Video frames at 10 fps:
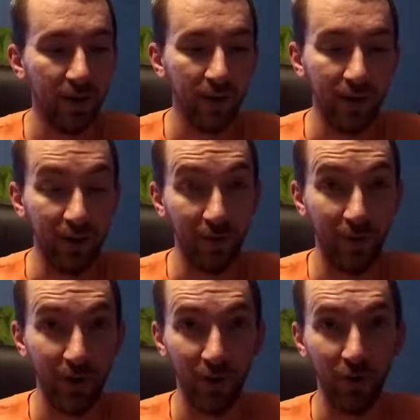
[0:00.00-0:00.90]
It is
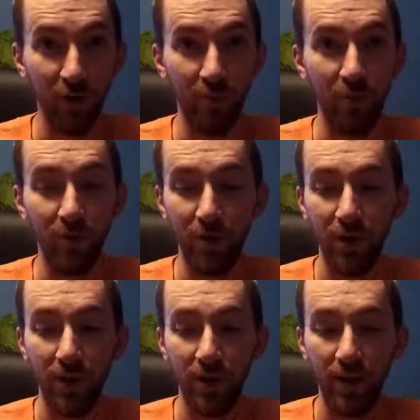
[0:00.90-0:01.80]
very durable,
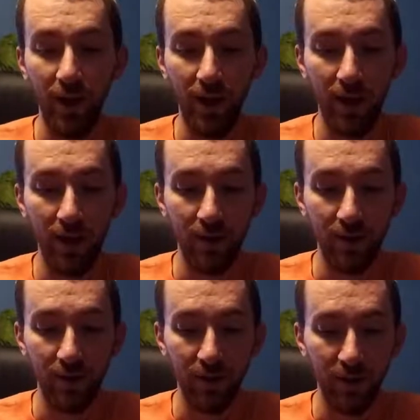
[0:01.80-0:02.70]

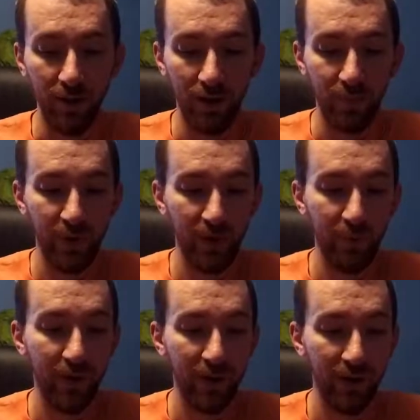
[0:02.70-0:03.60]
and it's made
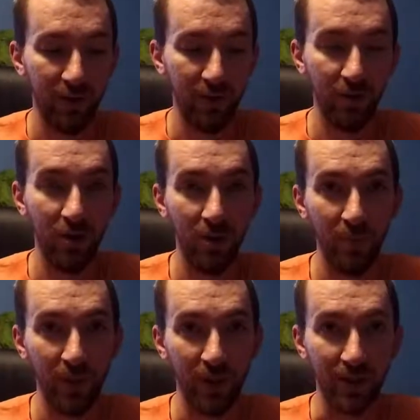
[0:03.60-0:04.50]
by a good
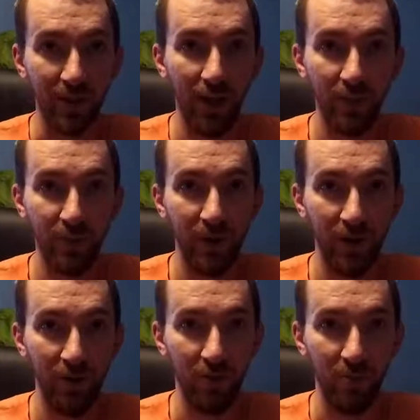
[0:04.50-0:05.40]
company that stands
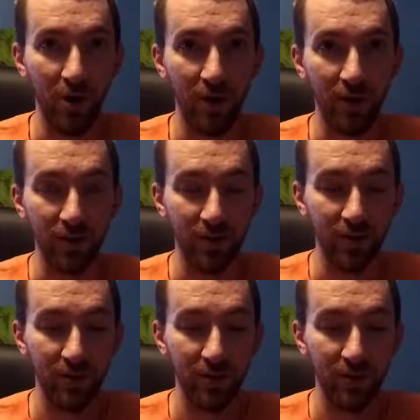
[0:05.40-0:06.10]
behind the product.